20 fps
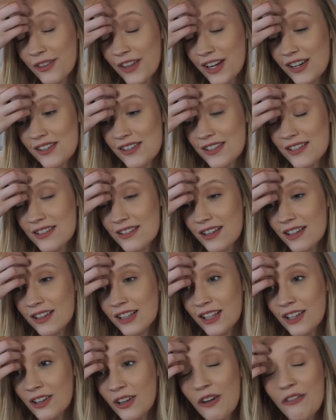there's a
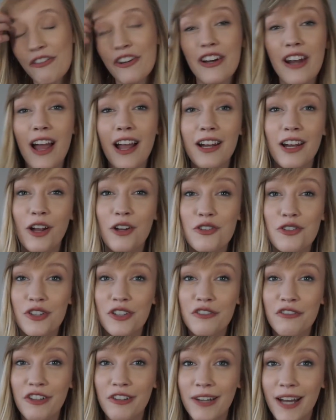little over
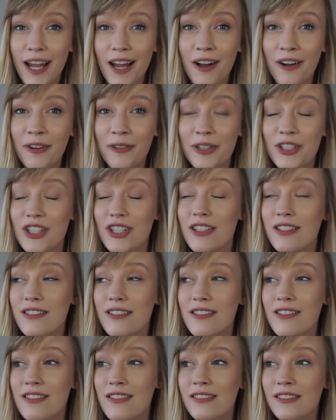900 of you now, which
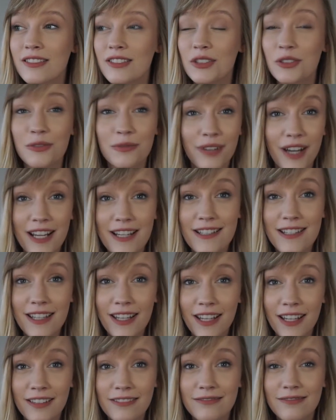is
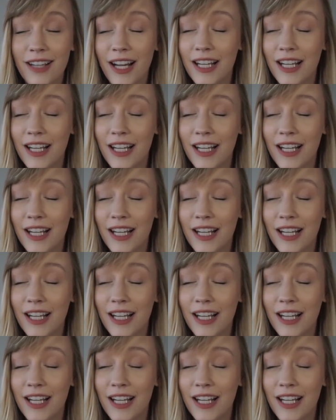crazy.